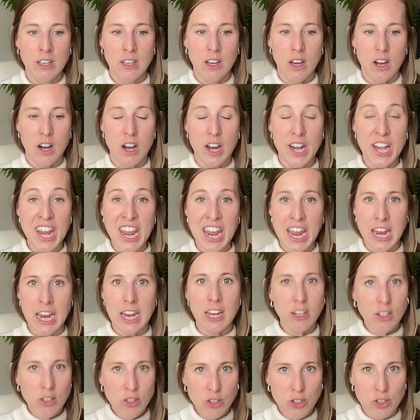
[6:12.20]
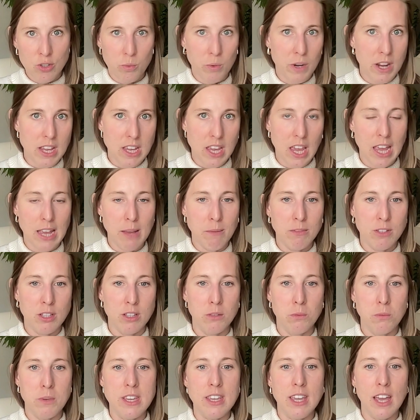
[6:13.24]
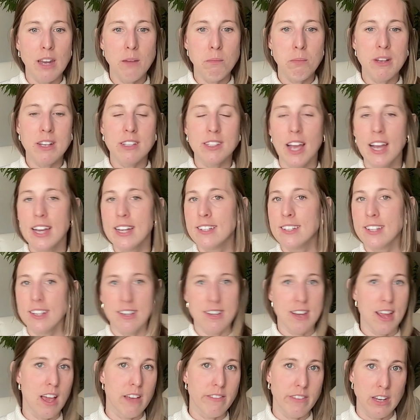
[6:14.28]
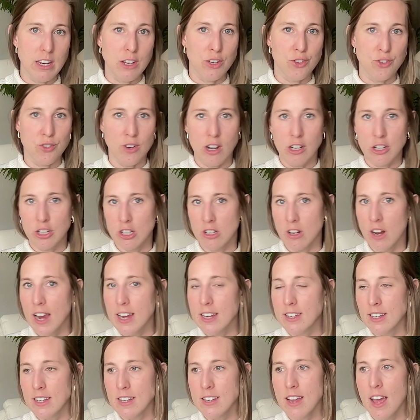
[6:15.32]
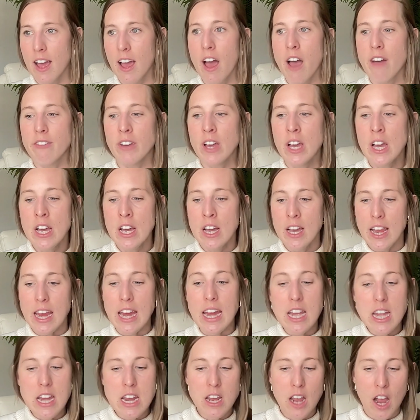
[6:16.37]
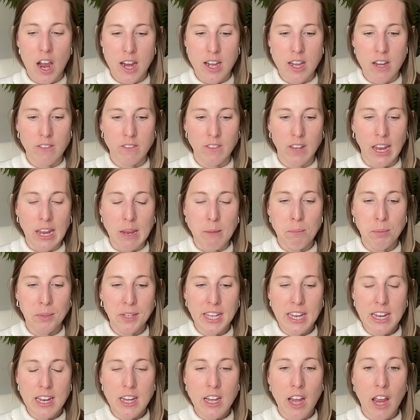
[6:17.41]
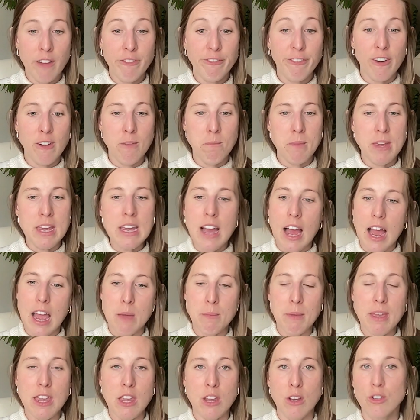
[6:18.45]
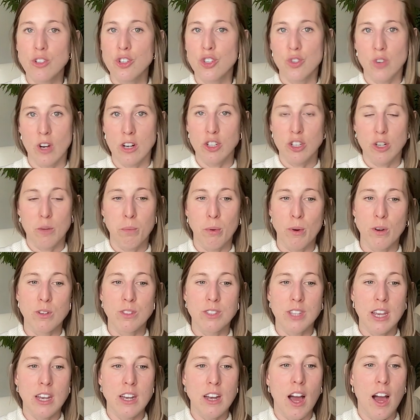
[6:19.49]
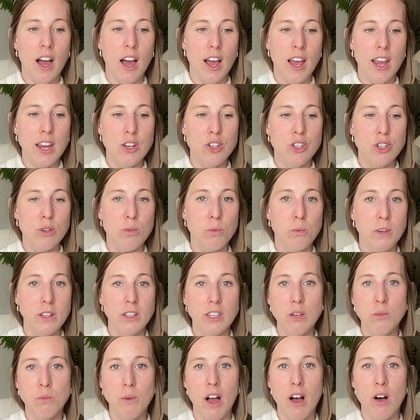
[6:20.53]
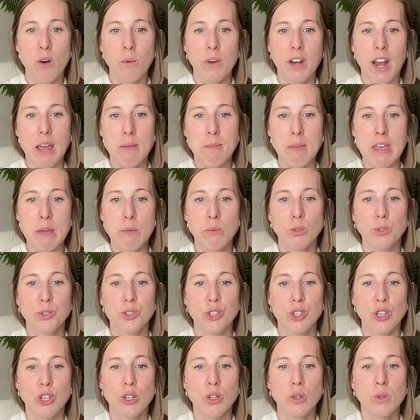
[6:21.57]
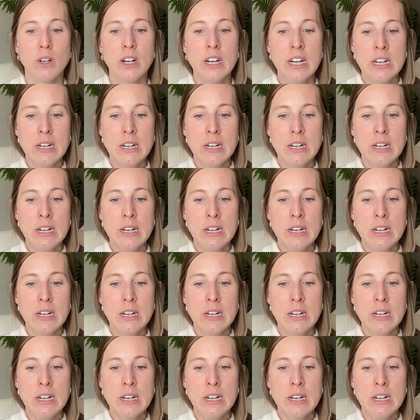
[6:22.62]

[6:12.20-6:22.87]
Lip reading: unhinged when it came to the weekend because I didn't have any structure. I didn't have any kind of game plan. And for me, I am a huge structure person. I do really well when I'm able to